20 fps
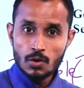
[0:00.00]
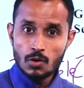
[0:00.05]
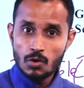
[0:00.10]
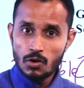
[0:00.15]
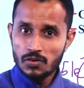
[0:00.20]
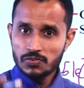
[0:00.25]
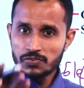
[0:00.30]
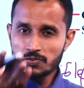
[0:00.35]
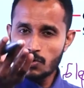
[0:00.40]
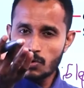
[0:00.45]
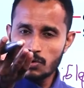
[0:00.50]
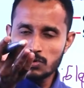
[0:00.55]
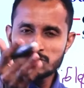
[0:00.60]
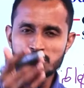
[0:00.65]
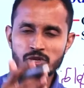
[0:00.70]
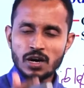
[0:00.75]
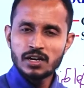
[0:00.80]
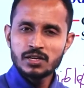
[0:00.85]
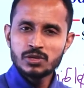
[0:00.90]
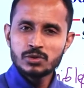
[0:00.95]
Of course, you
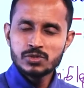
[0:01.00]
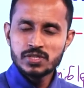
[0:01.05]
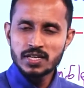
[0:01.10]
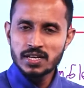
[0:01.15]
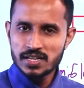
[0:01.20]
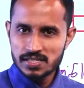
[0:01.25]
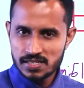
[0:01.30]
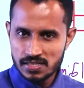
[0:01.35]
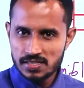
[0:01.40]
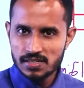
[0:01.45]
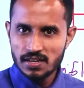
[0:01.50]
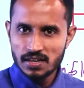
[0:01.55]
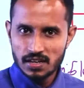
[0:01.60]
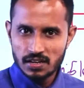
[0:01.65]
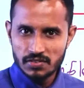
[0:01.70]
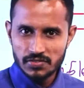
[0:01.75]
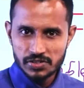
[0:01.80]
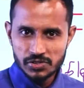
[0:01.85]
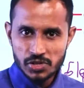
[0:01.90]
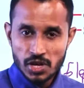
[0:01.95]
are using a
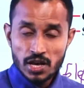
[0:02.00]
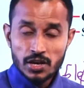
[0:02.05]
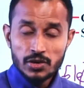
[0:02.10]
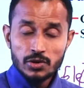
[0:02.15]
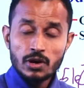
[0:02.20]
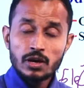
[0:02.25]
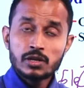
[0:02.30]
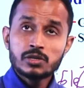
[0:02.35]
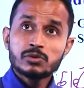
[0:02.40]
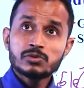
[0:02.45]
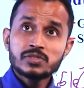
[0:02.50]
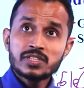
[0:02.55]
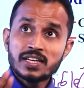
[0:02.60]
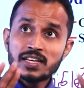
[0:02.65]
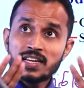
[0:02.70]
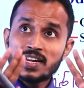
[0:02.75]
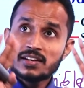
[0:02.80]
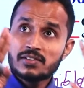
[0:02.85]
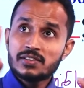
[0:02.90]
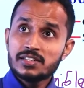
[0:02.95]
service. You are using
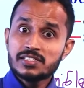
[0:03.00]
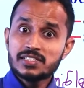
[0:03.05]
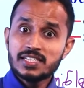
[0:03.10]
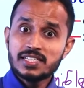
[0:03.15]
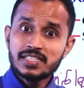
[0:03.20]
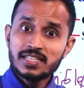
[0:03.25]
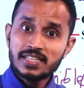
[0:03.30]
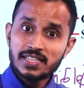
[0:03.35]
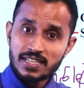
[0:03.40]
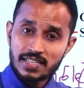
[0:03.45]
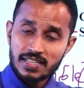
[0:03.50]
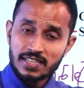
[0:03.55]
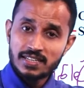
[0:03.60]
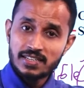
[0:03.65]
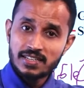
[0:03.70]
electricity.